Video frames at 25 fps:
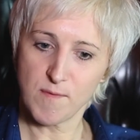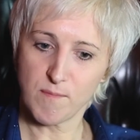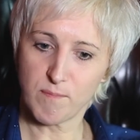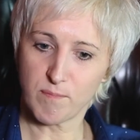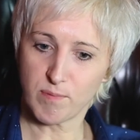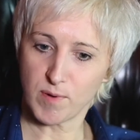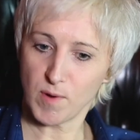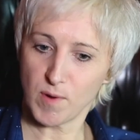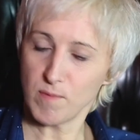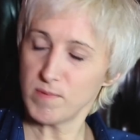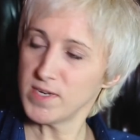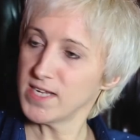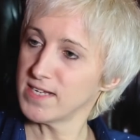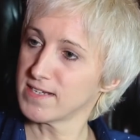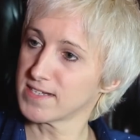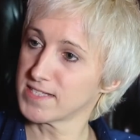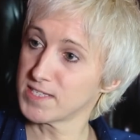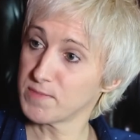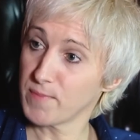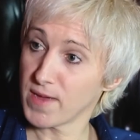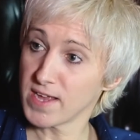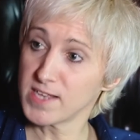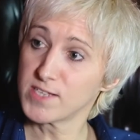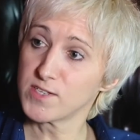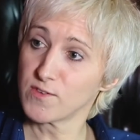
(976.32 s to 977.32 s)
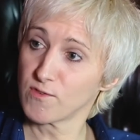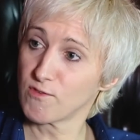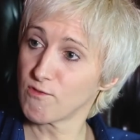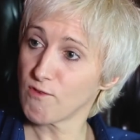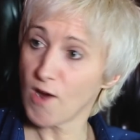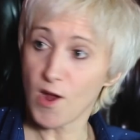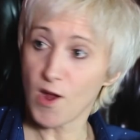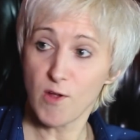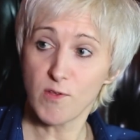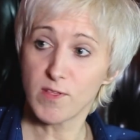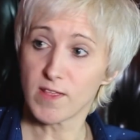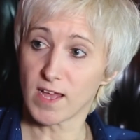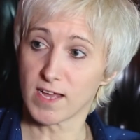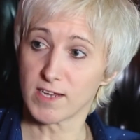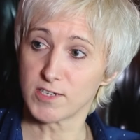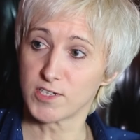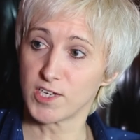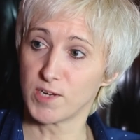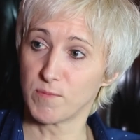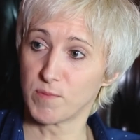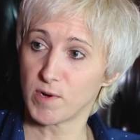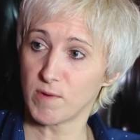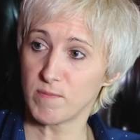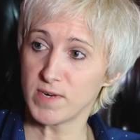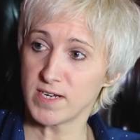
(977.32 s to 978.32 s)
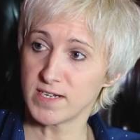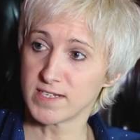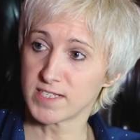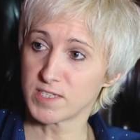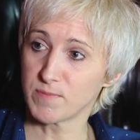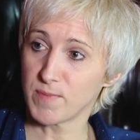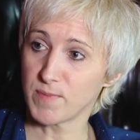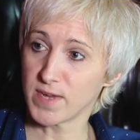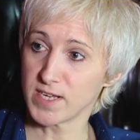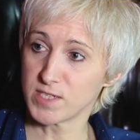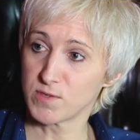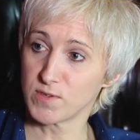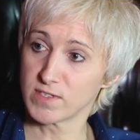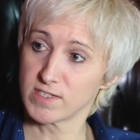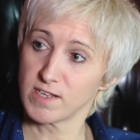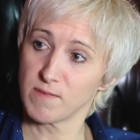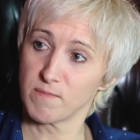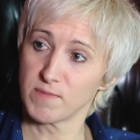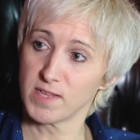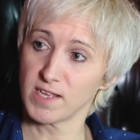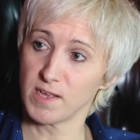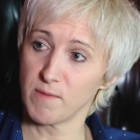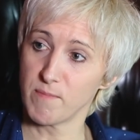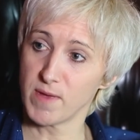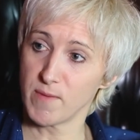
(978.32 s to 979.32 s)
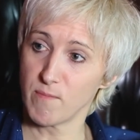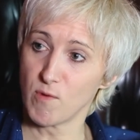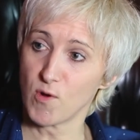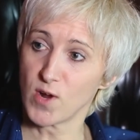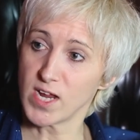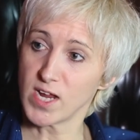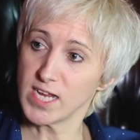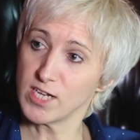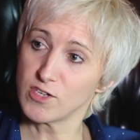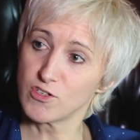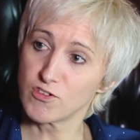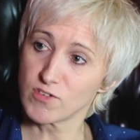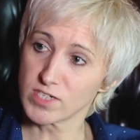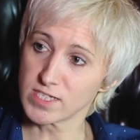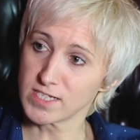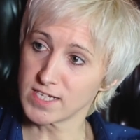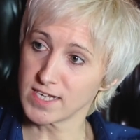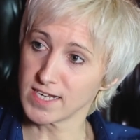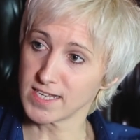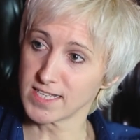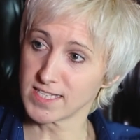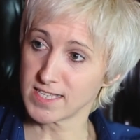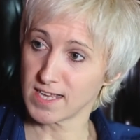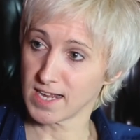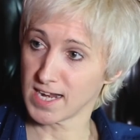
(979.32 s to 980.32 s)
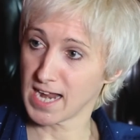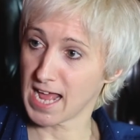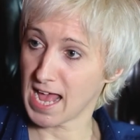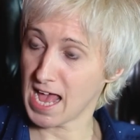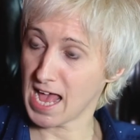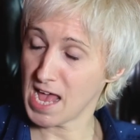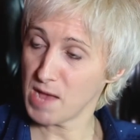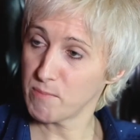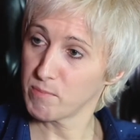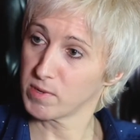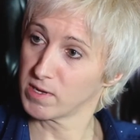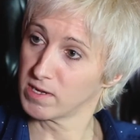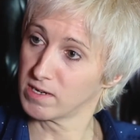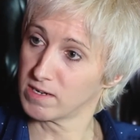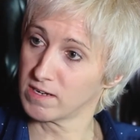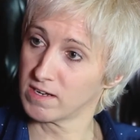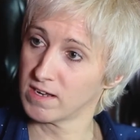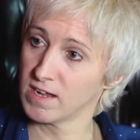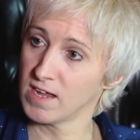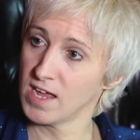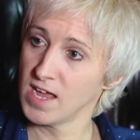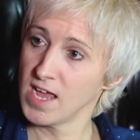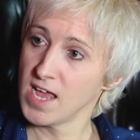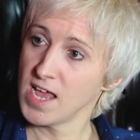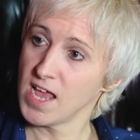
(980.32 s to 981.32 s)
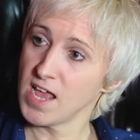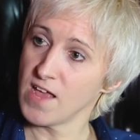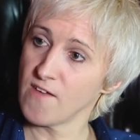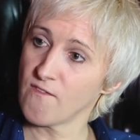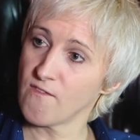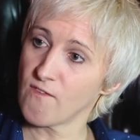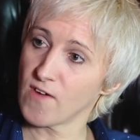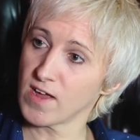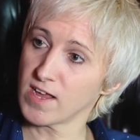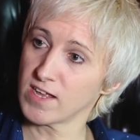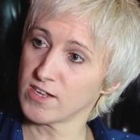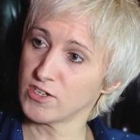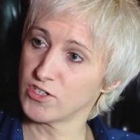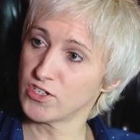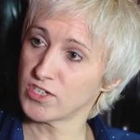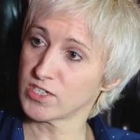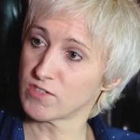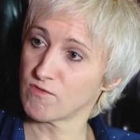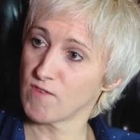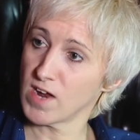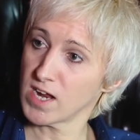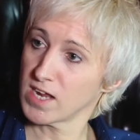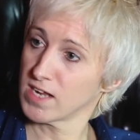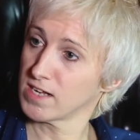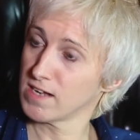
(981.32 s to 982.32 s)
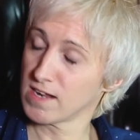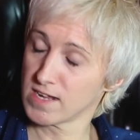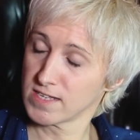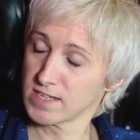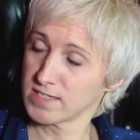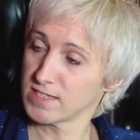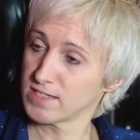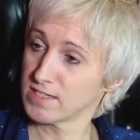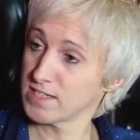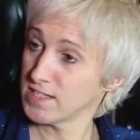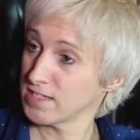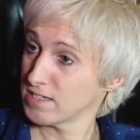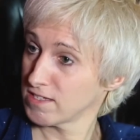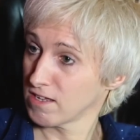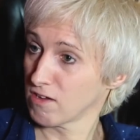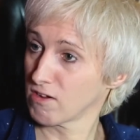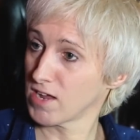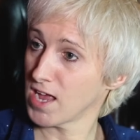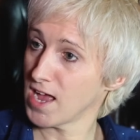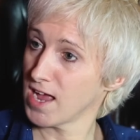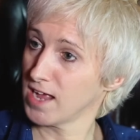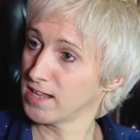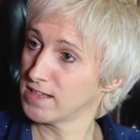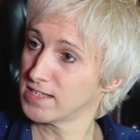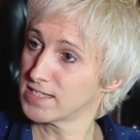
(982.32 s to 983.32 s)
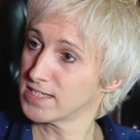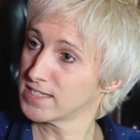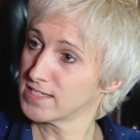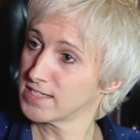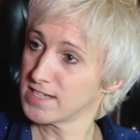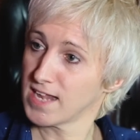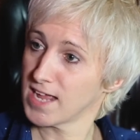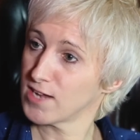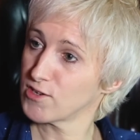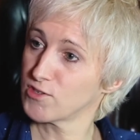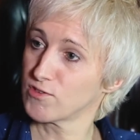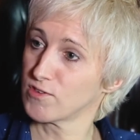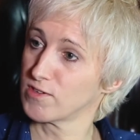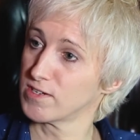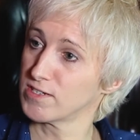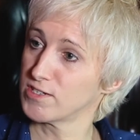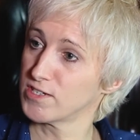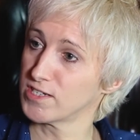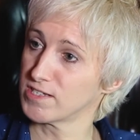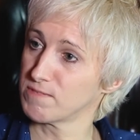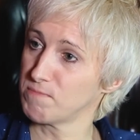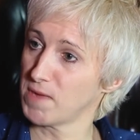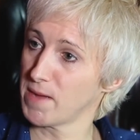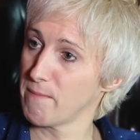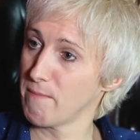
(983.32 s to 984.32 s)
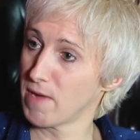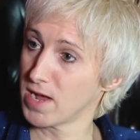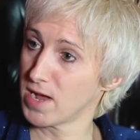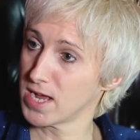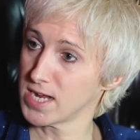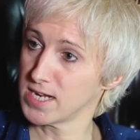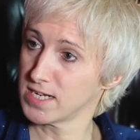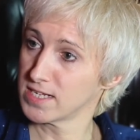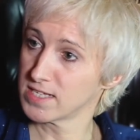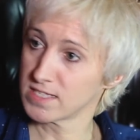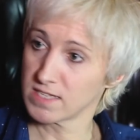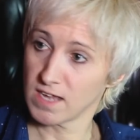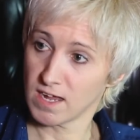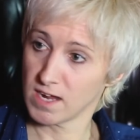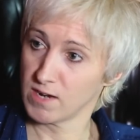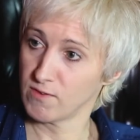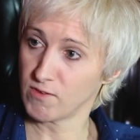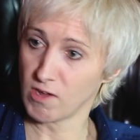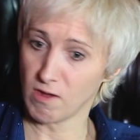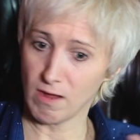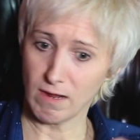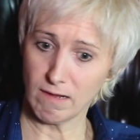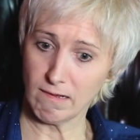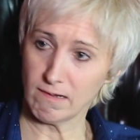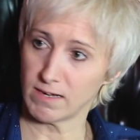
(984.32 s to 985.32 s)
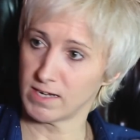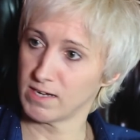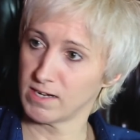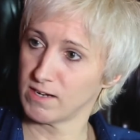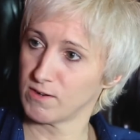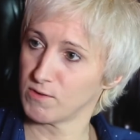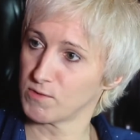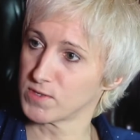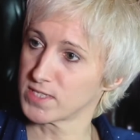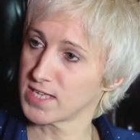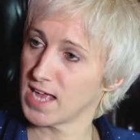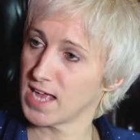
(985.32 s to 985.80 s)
probably in a space of growth, actually, probably in a space where something a bit more interesting is going to happen. If I can just recognize, is this okay? This is natural. It's just my mind is kind of going, I don't know what's